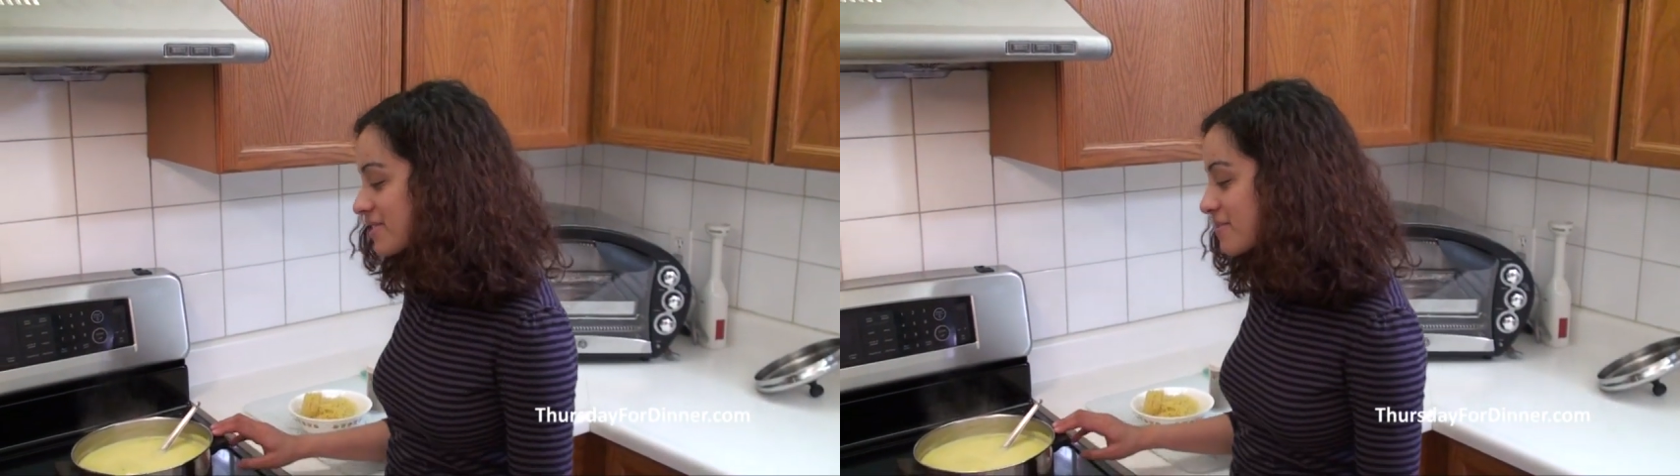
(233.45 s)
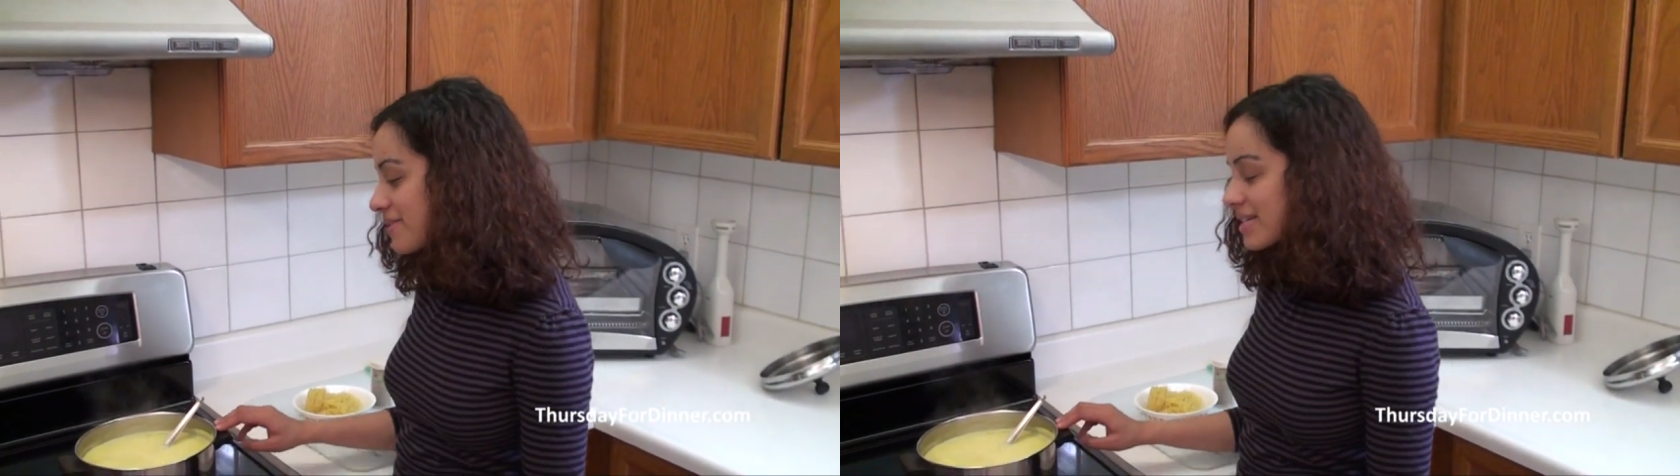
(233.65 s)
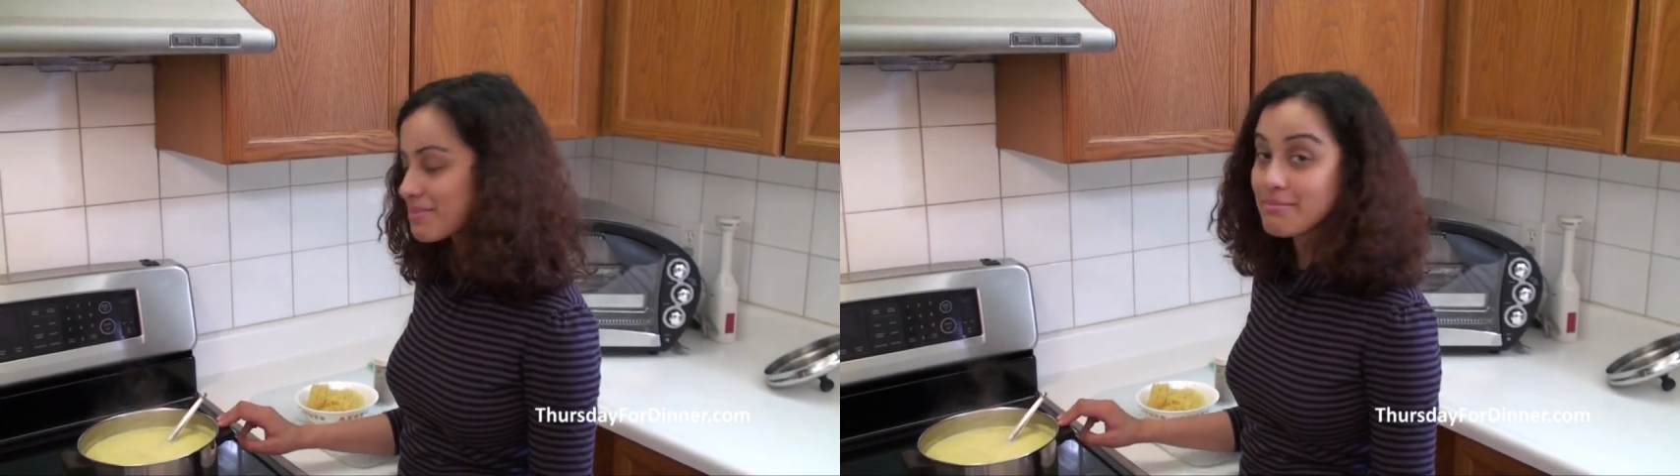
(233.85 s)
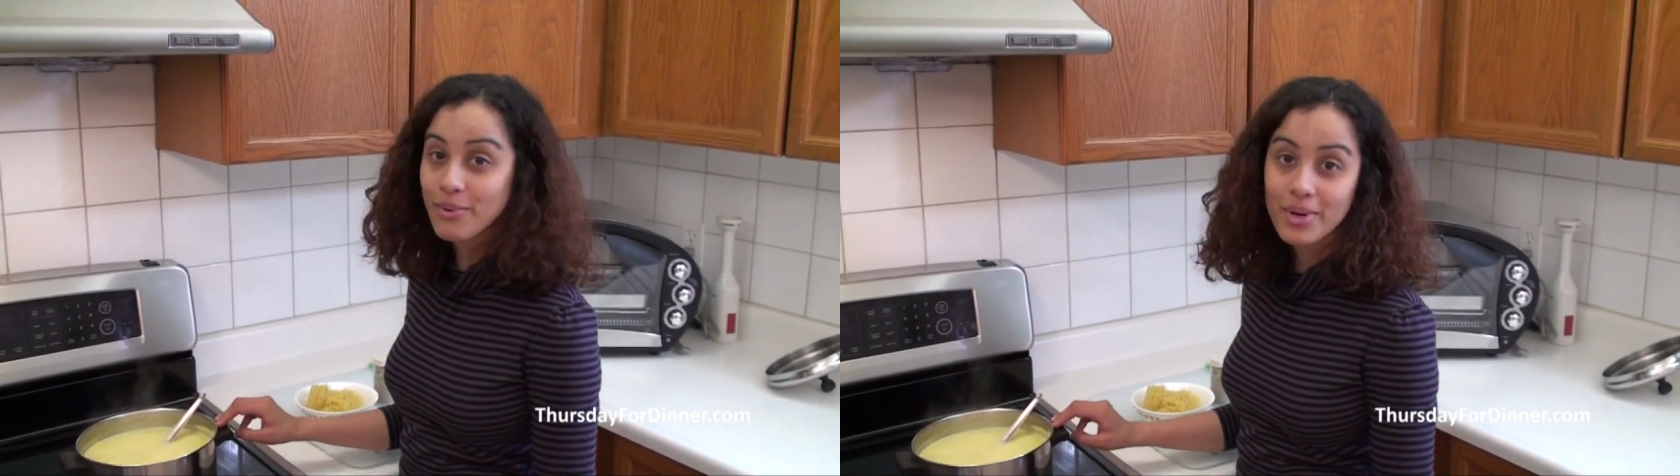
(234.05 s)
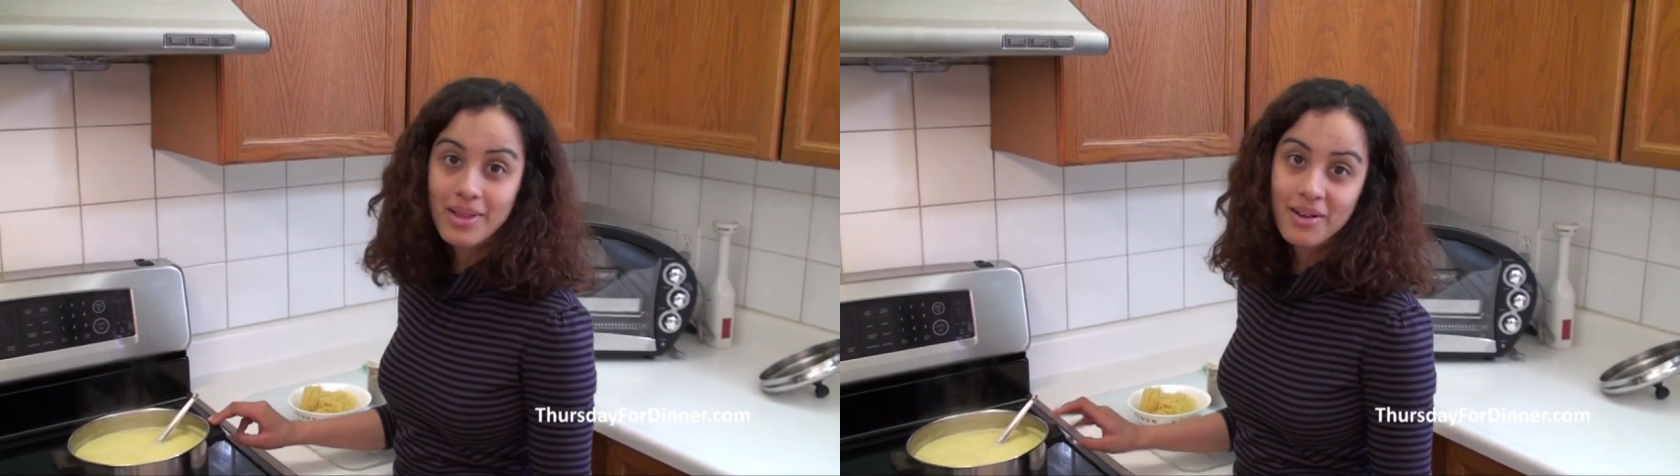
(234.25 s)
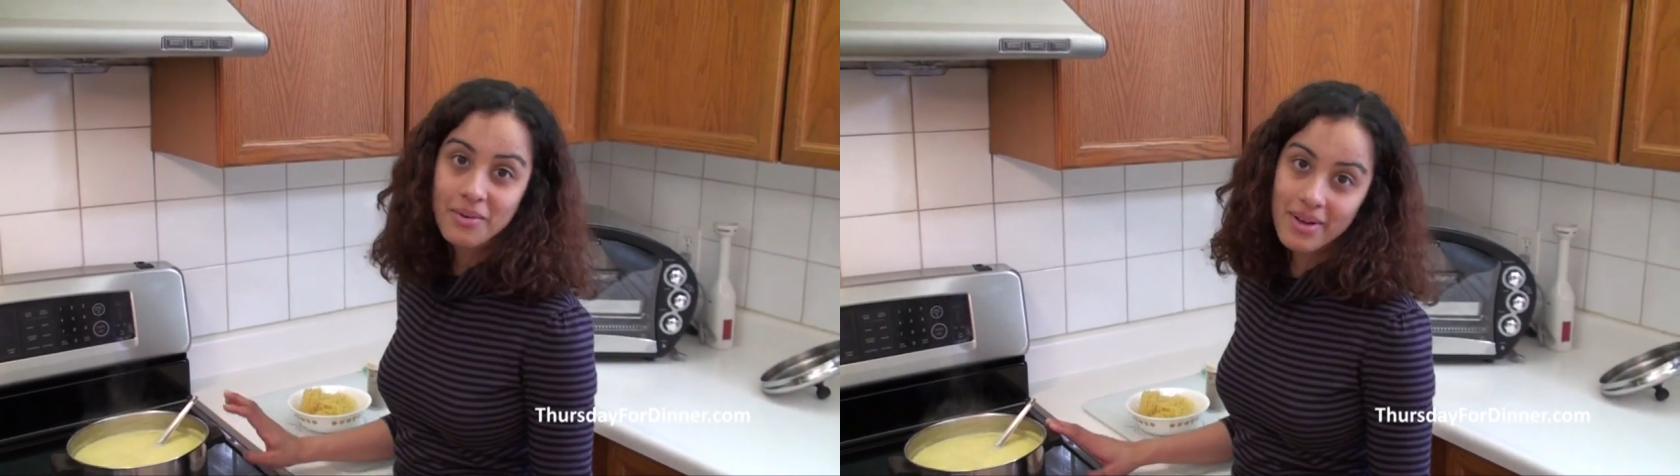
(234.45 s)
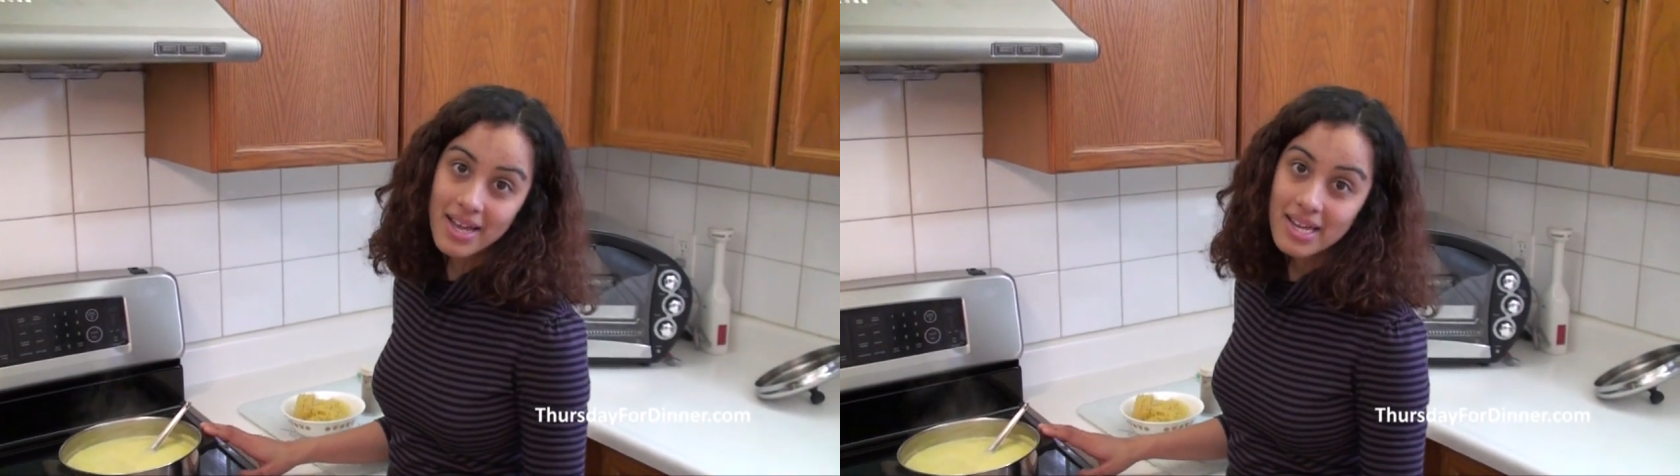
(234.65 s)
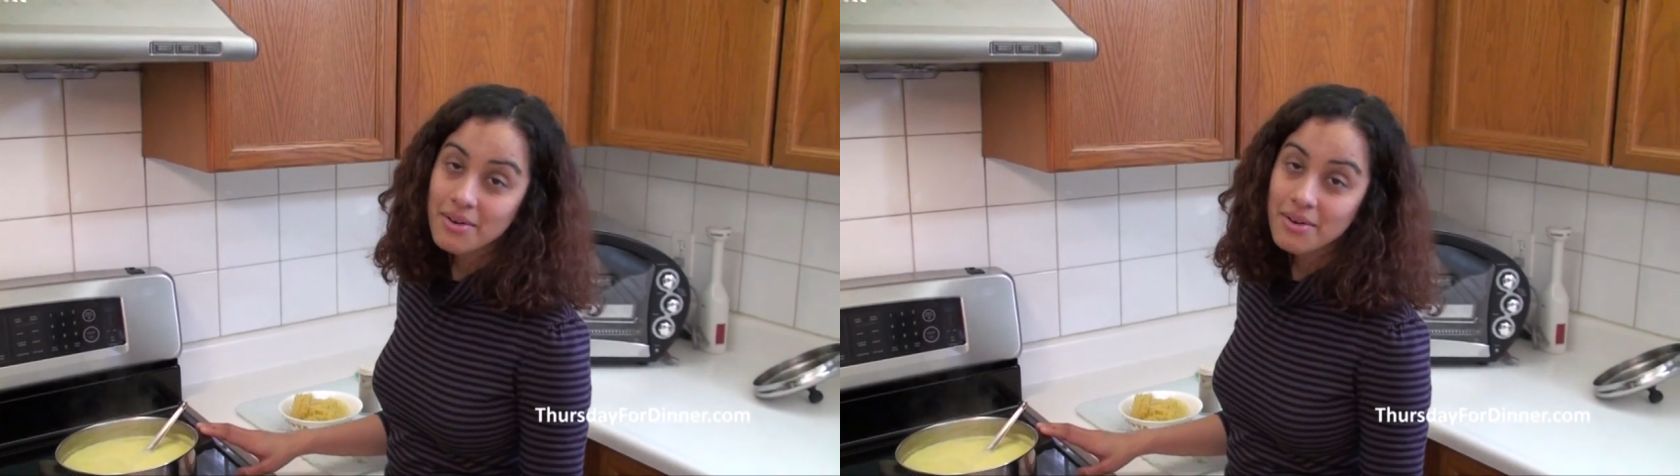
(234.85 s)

soup has been boiling away.